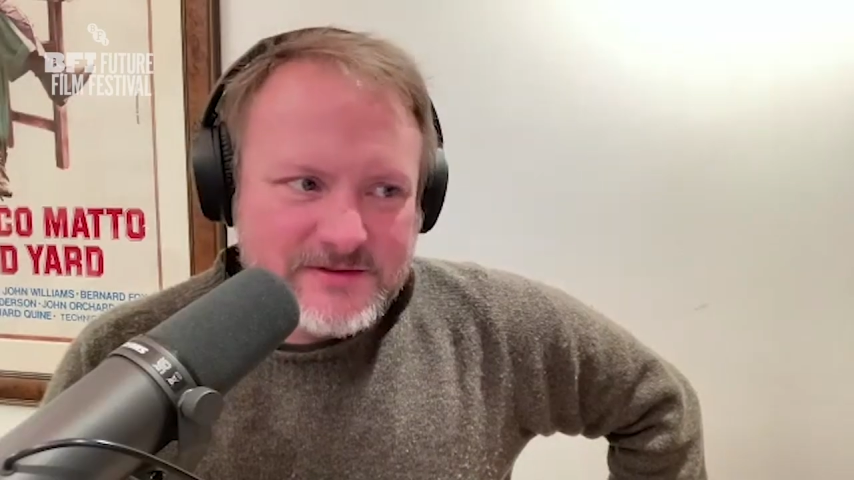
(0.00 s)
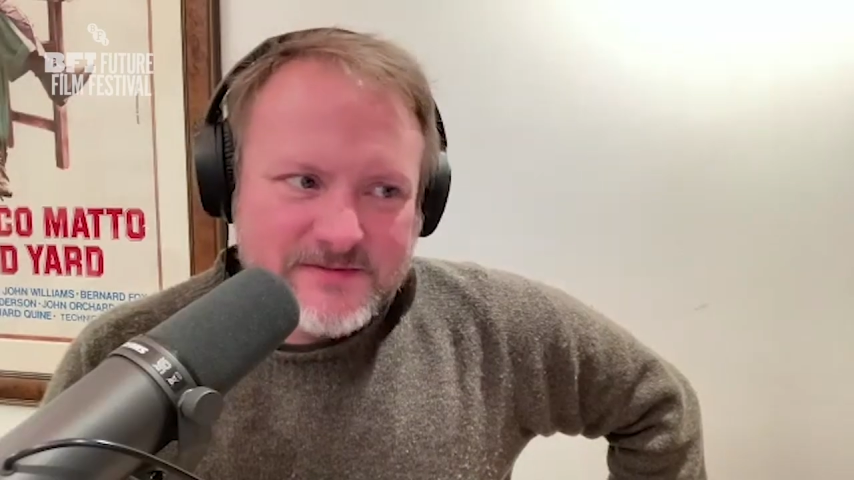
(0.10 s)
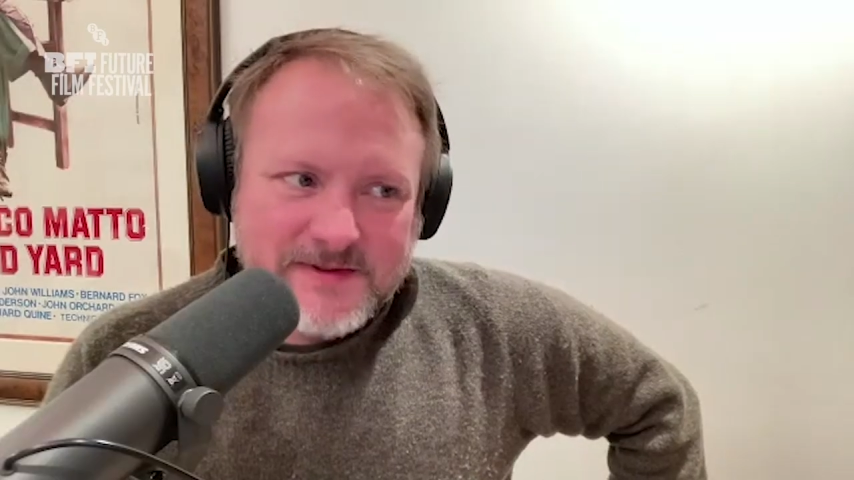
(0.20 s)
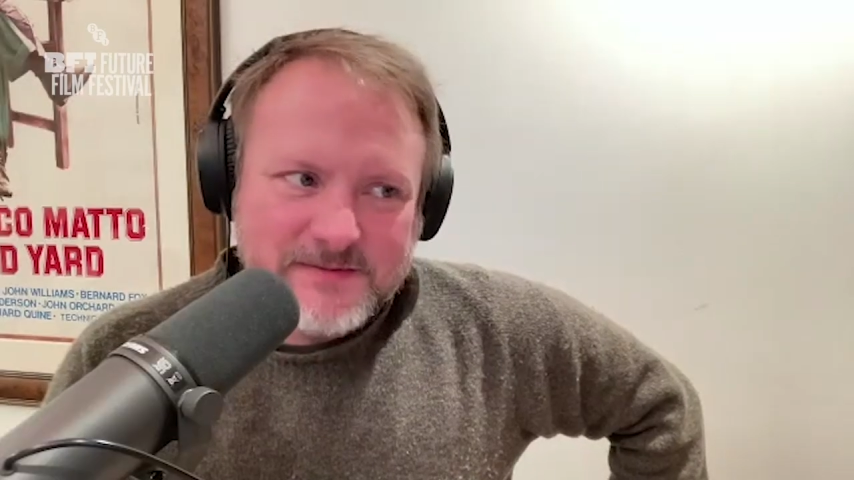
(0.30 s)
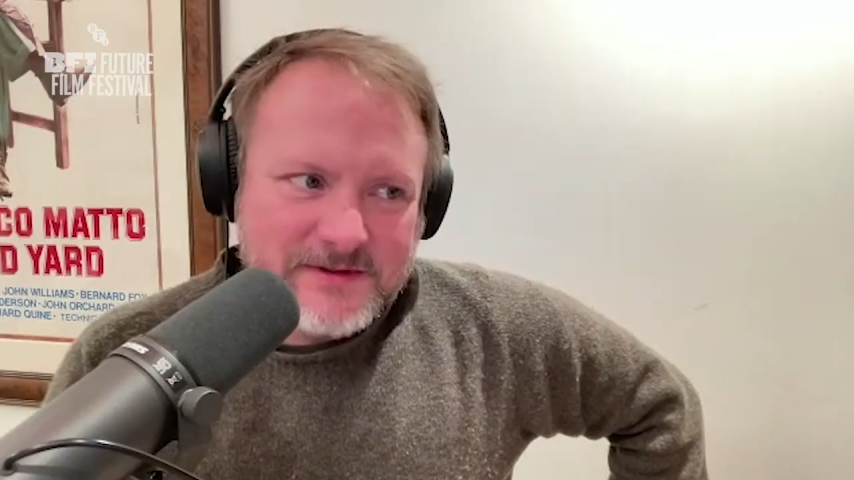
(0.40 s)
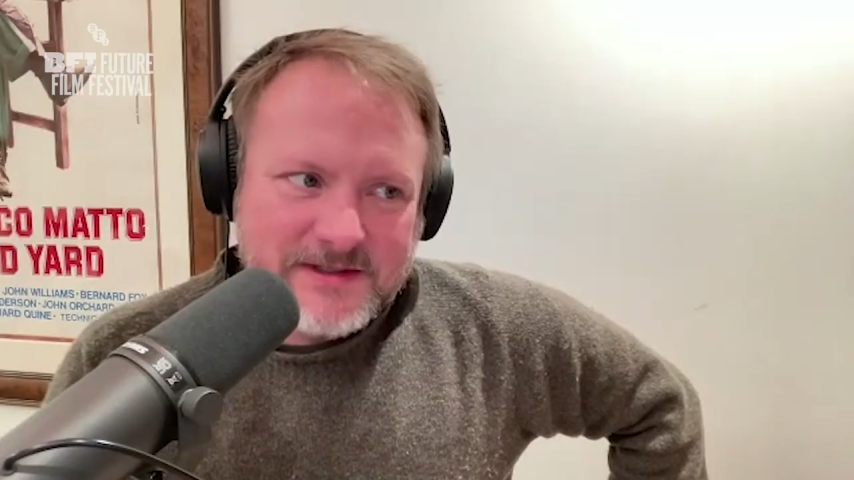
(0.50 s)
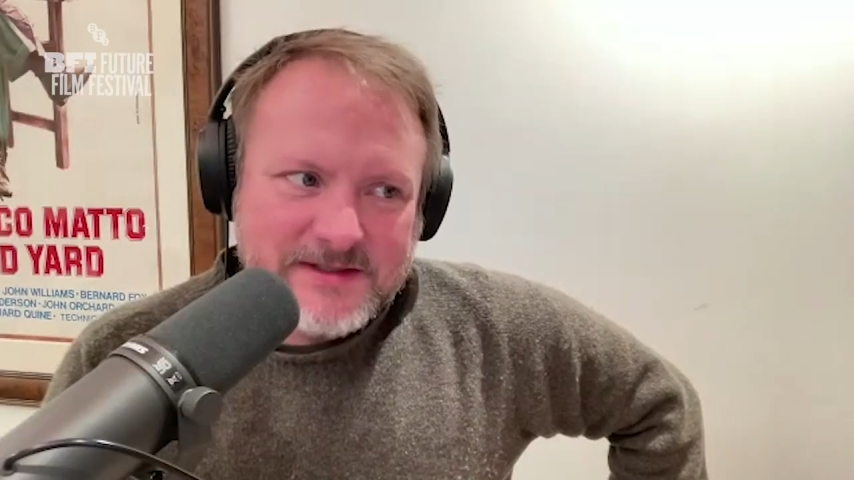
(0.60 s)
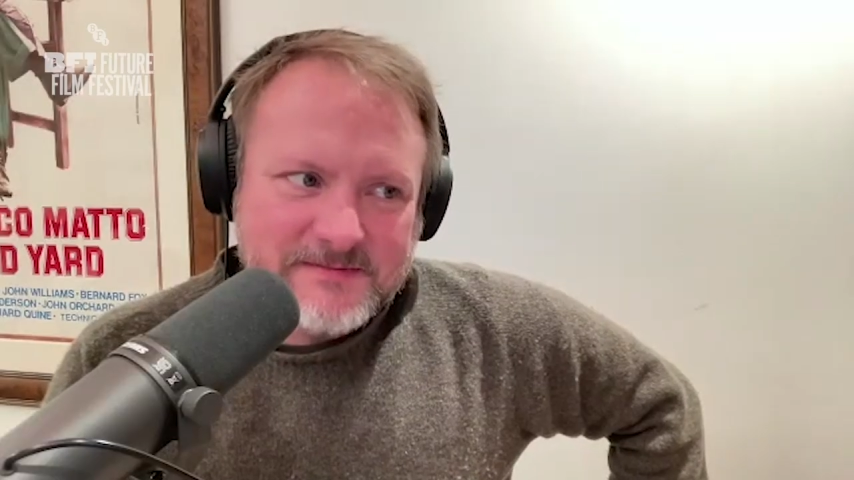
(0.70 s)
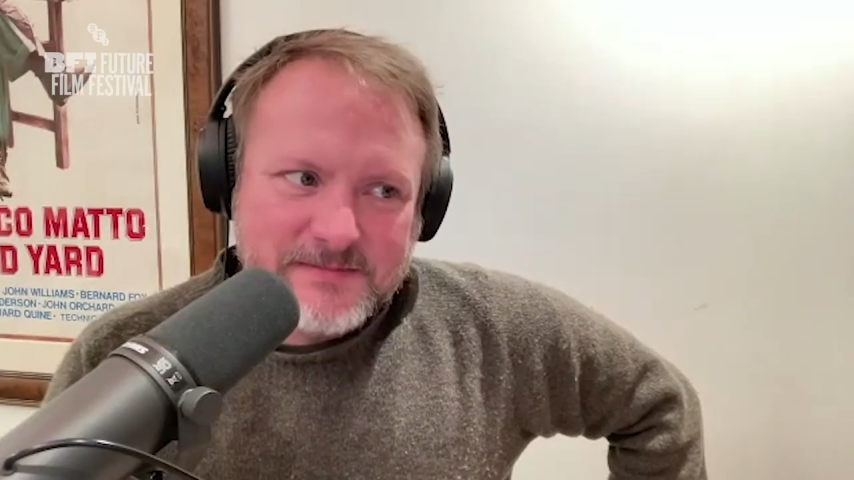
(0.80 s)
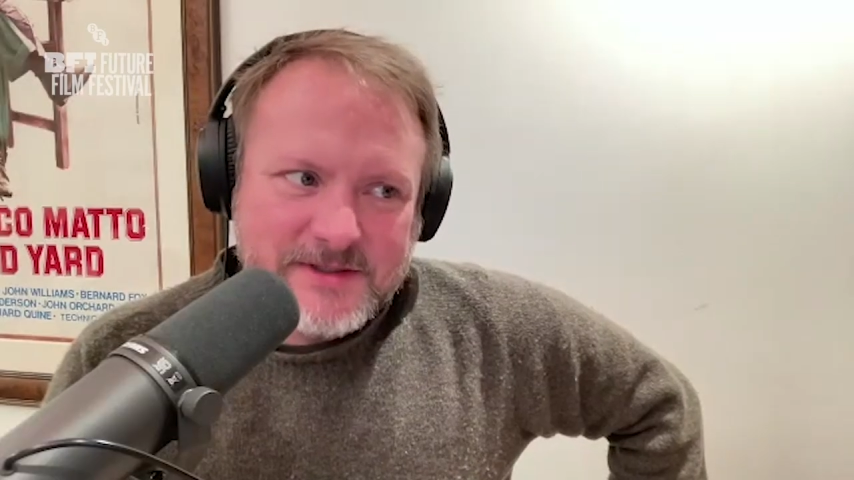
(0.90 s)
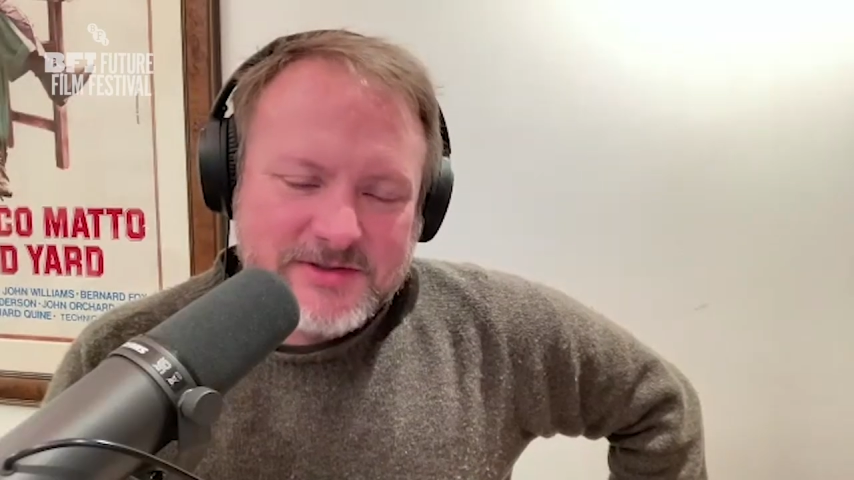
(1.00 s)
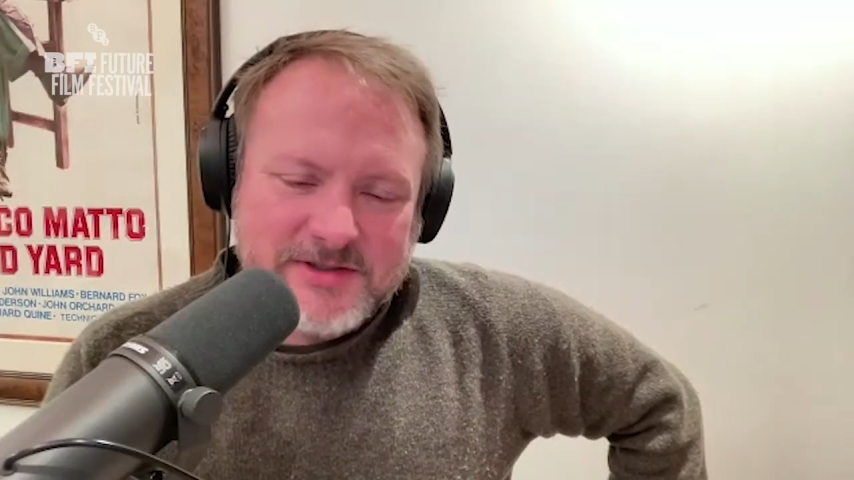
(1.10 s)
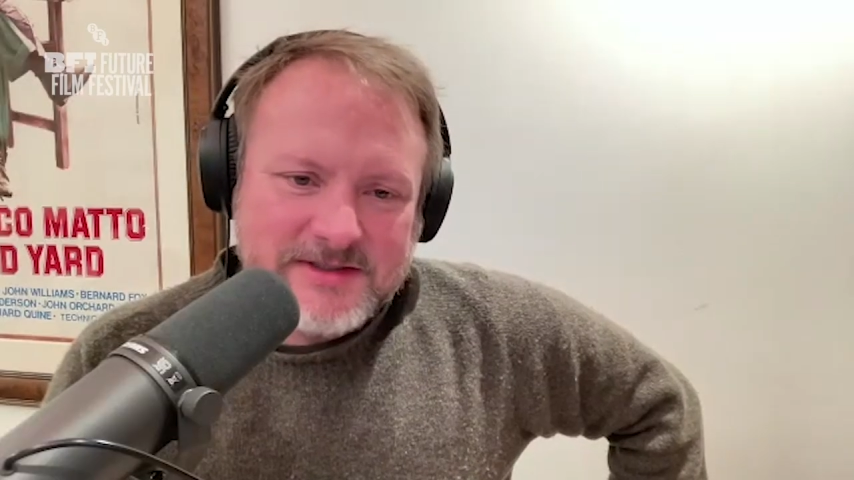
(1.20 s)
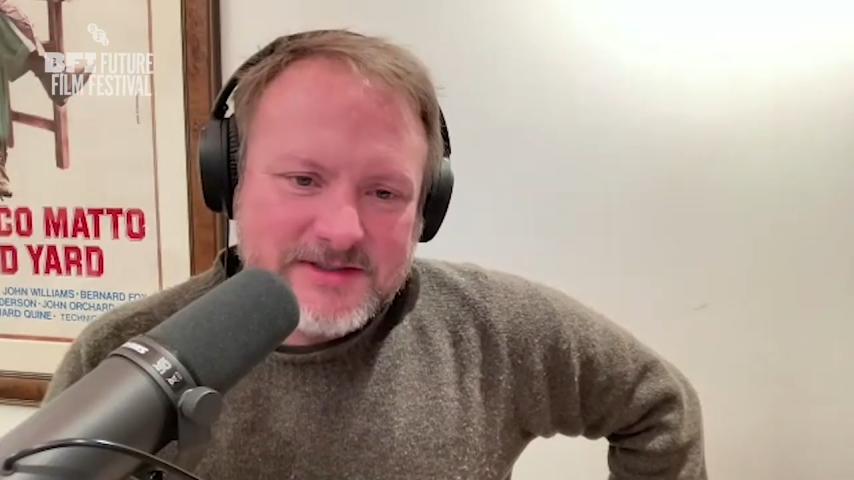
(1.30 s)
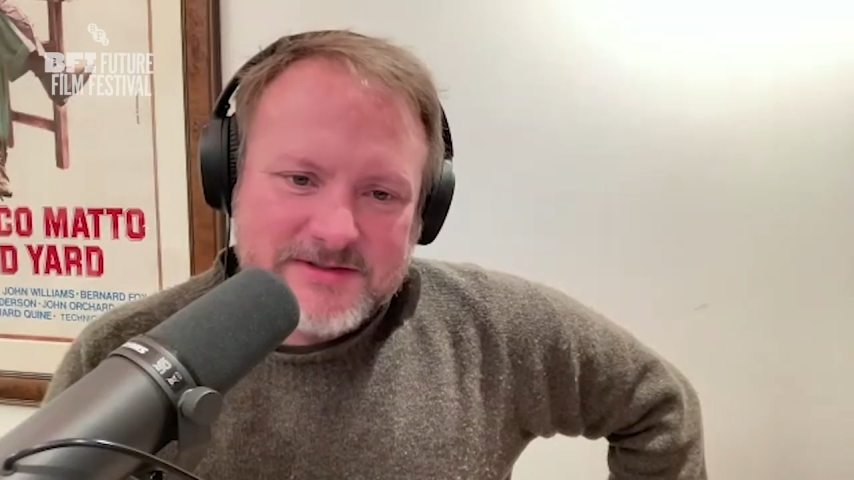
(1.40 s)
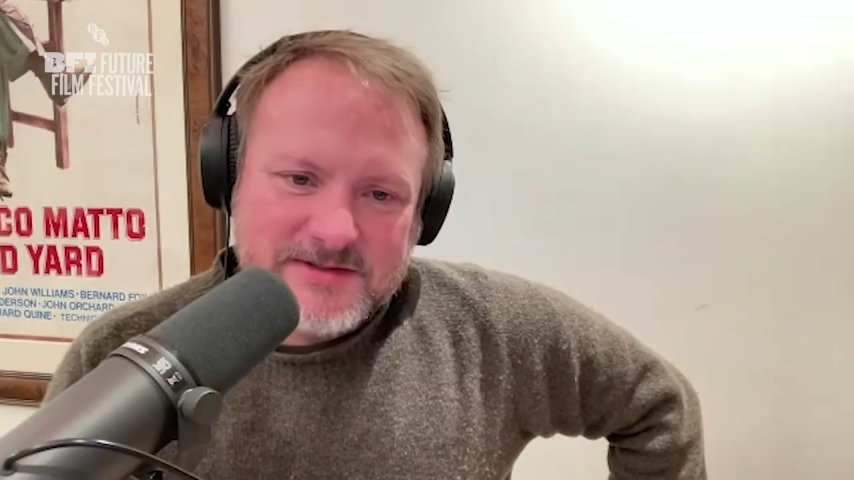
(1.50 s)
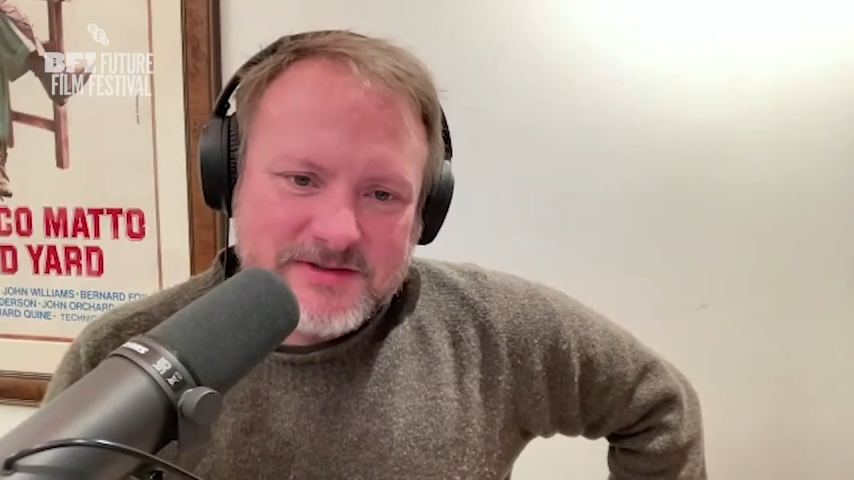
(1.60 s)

first people that I pitch ideas